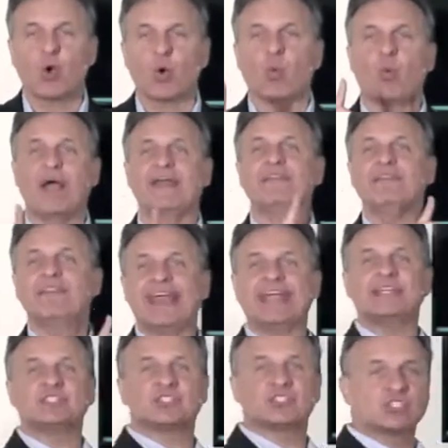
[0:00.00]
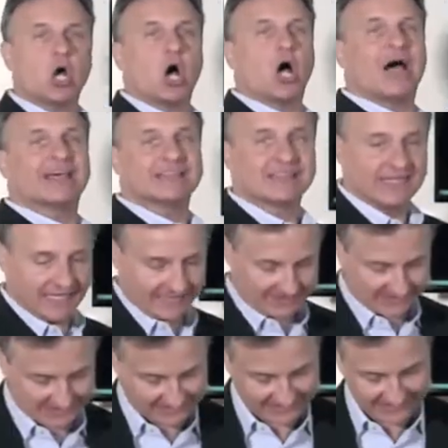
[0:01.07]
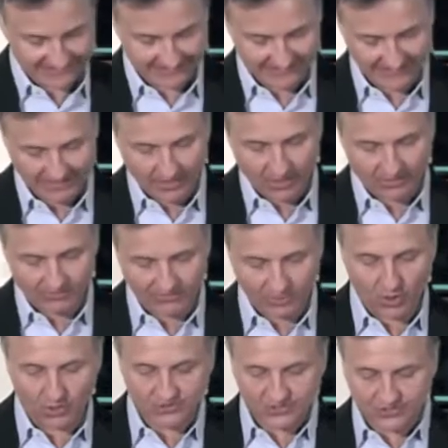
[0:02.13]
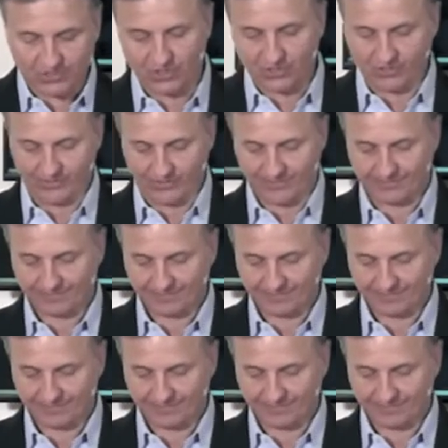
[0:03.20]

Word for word: when they saw this? Verse 2